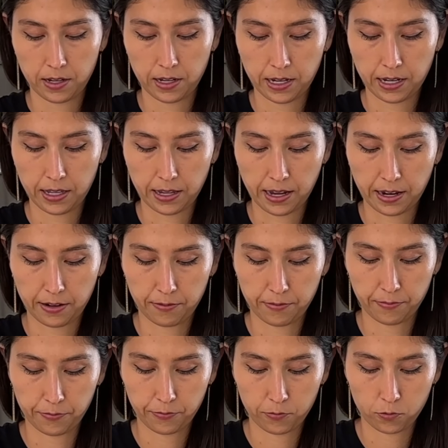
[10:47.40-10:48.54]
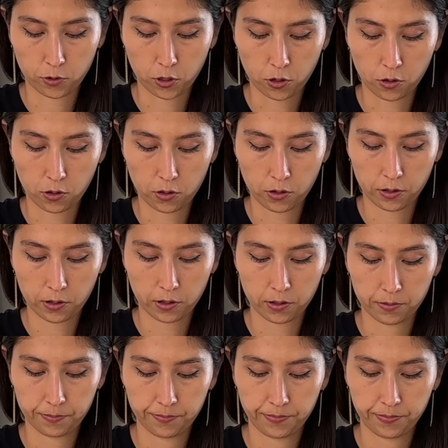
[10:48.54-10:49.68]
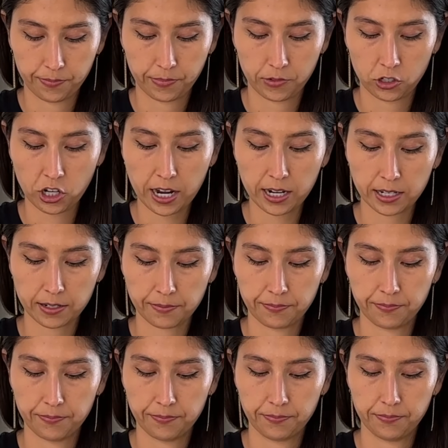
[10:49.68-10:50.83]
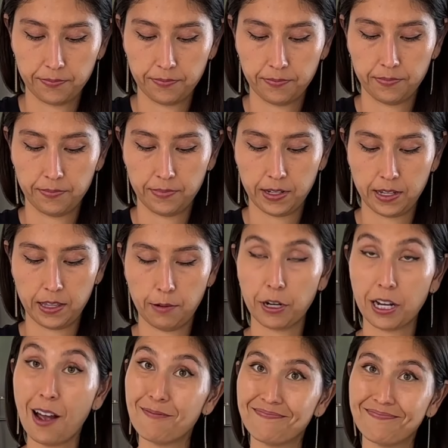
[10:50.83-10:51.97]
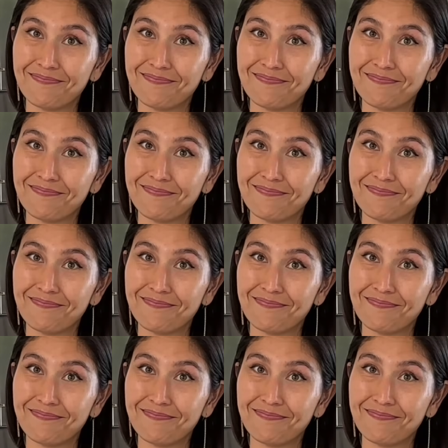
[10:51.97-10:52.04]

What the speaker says: and then roll shut, and there we go.